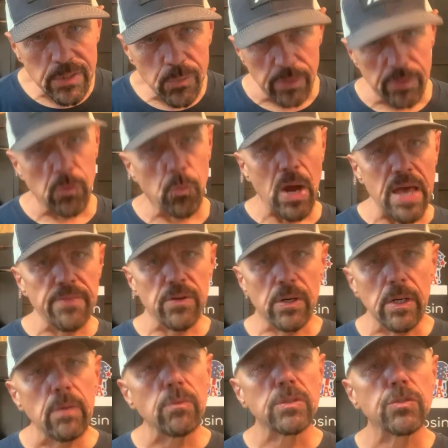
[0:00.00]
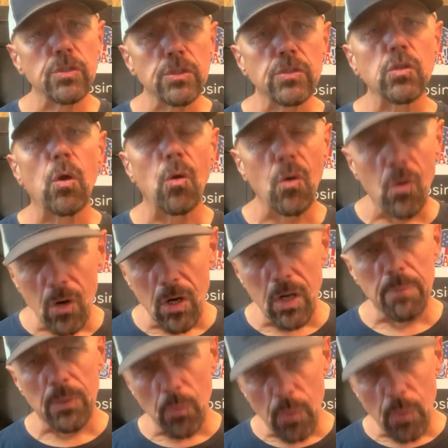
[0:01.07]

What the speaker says: with the weather. It was just horrible